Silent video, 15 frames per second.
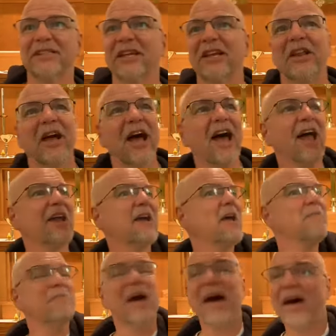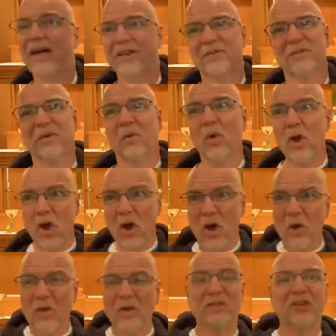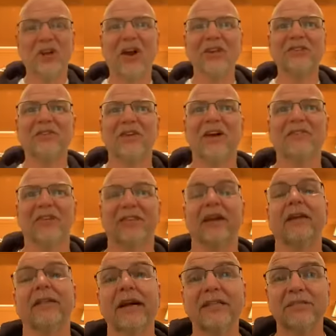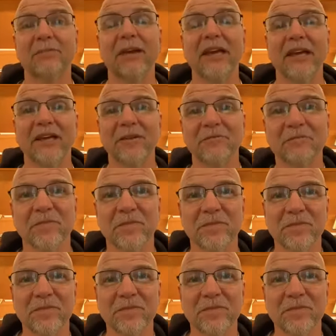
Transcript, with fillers: Say, hey, amen, woo, in charge of everything, that's me.